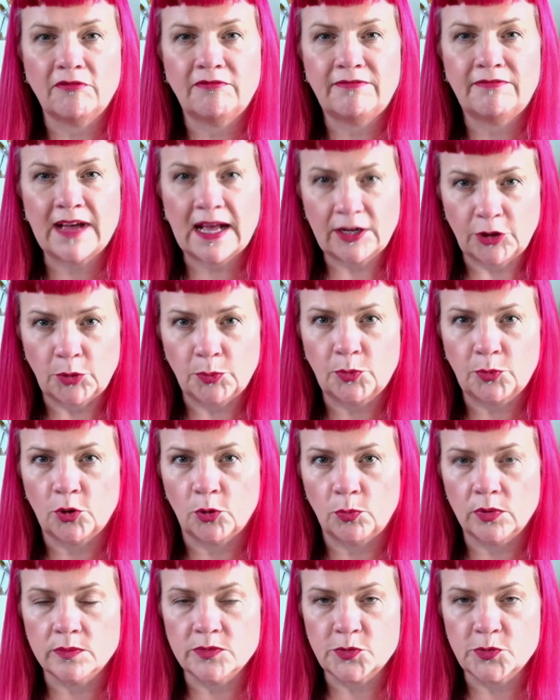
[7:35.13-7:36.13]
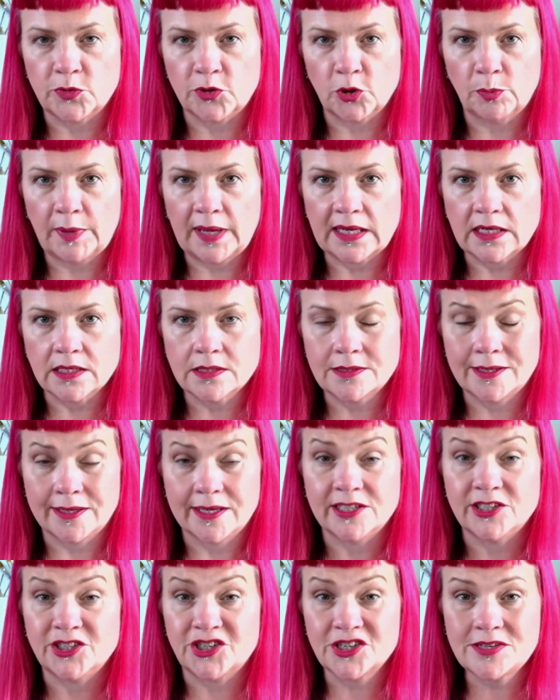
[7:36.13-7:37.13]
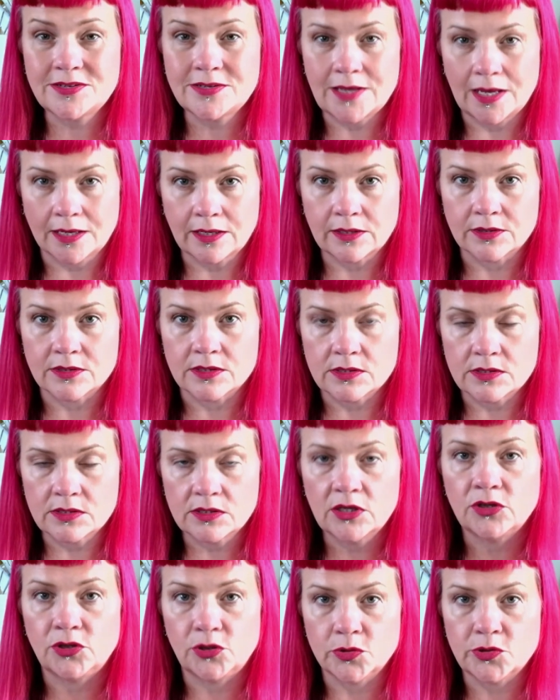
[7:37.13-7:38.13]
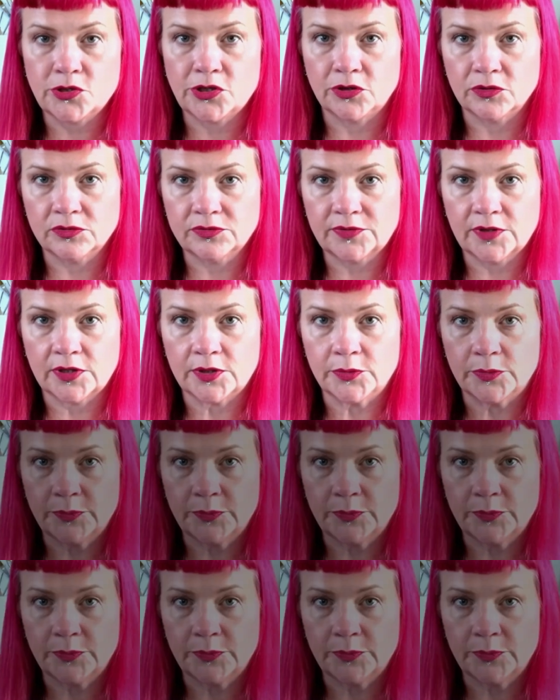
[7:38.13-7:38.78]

value problems with your painting in just seconds using your phone.